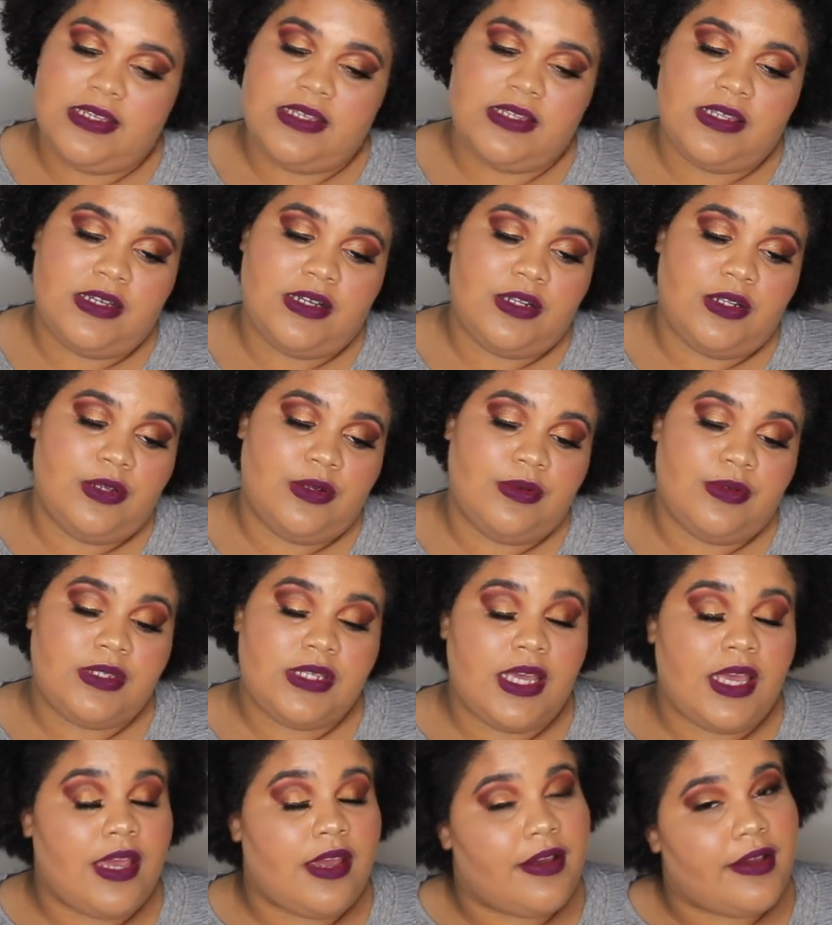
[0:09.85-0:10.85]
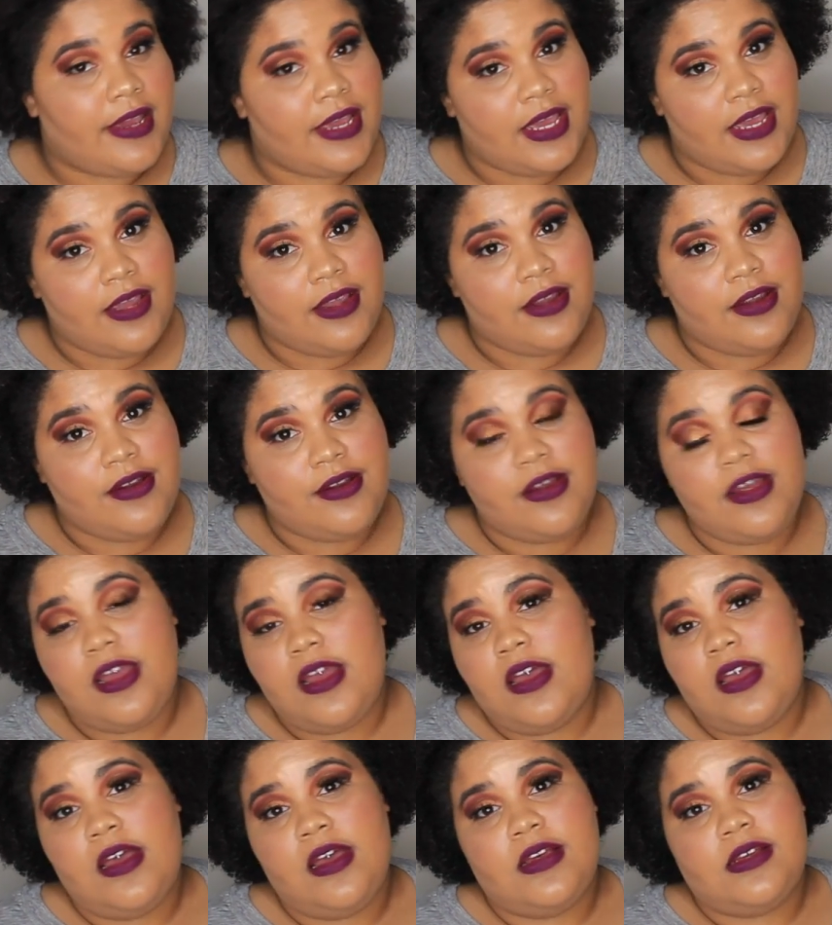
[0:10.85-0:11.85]
This includes hair care,
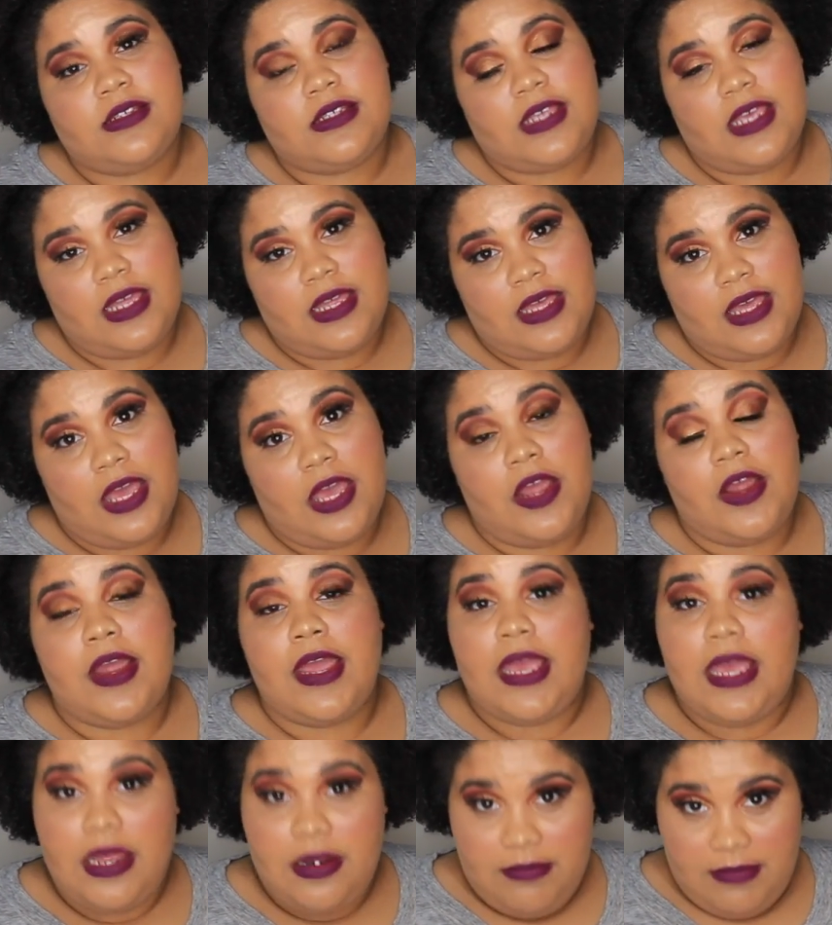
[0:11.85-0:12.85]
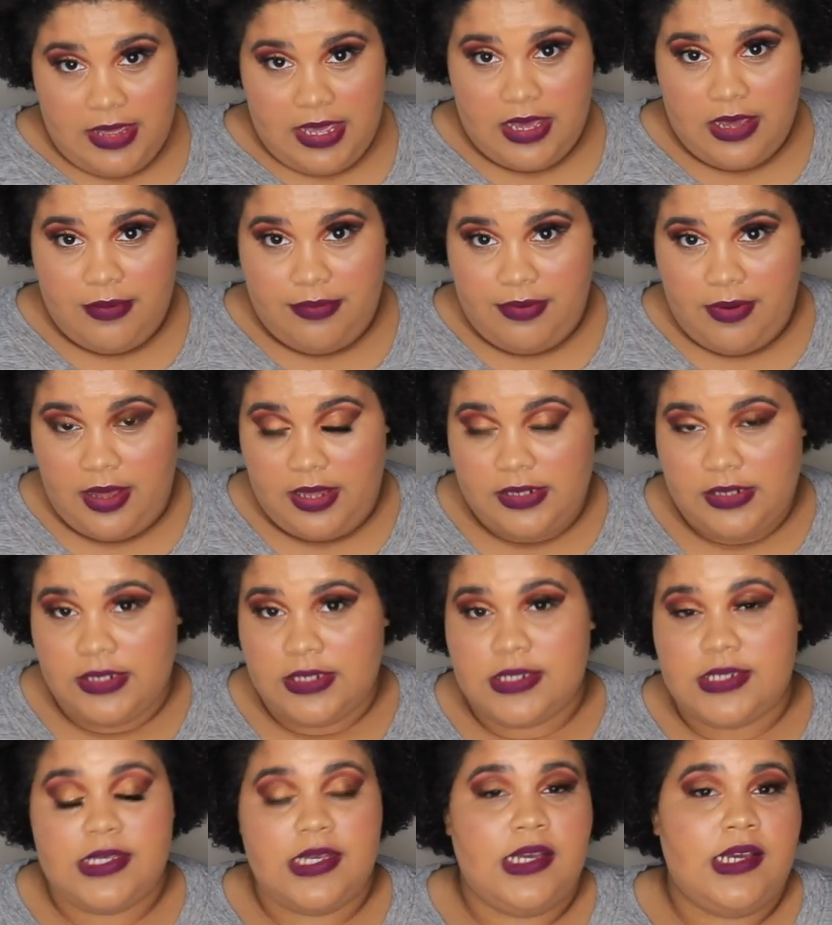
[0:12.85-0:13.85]
skin care, and makeup
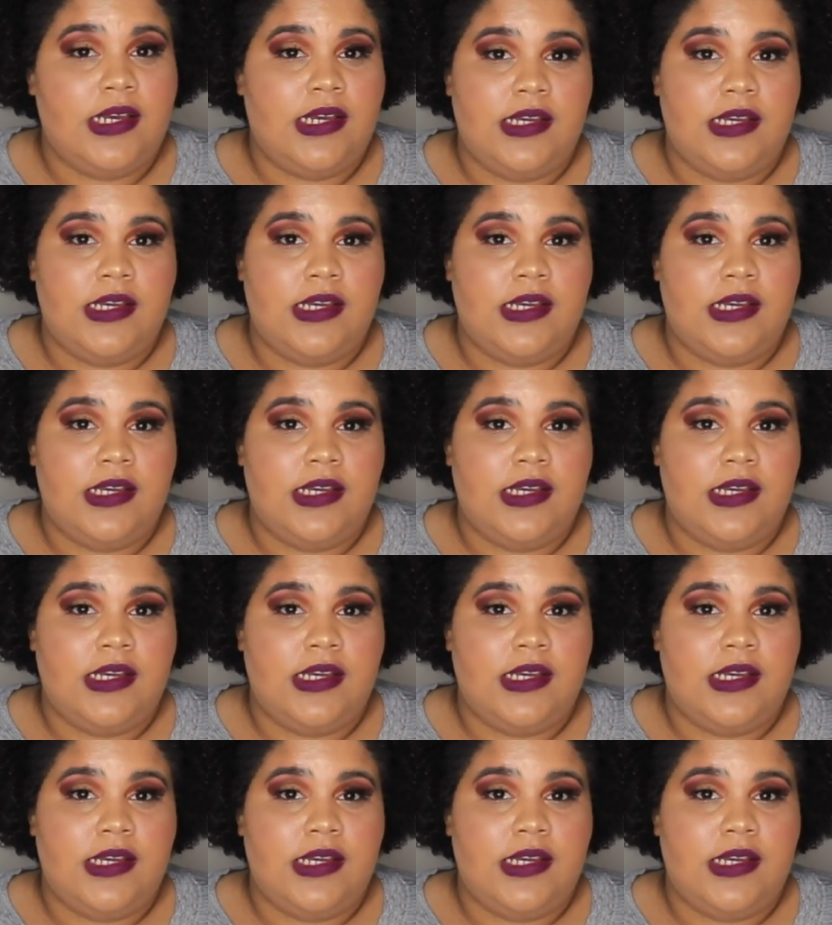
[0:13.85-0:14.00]
products.